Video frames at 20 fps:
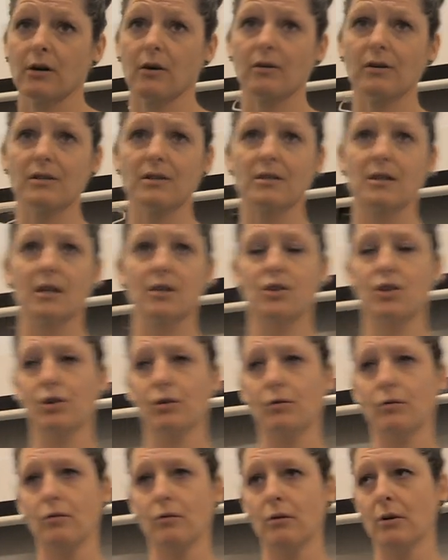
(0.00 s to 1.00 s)
Or is it
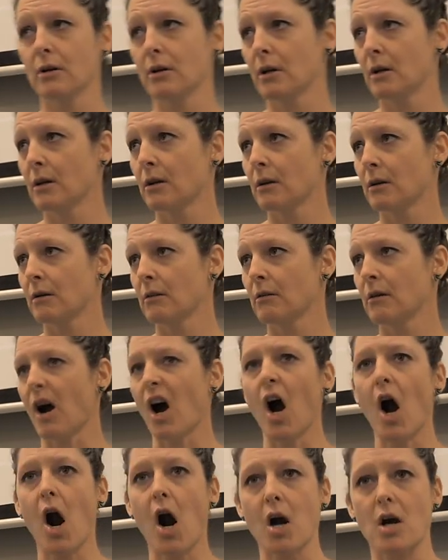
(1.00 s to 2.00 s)
too
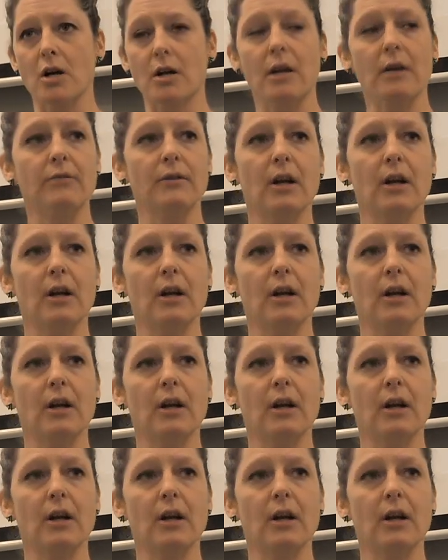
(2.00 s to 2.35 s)
hard?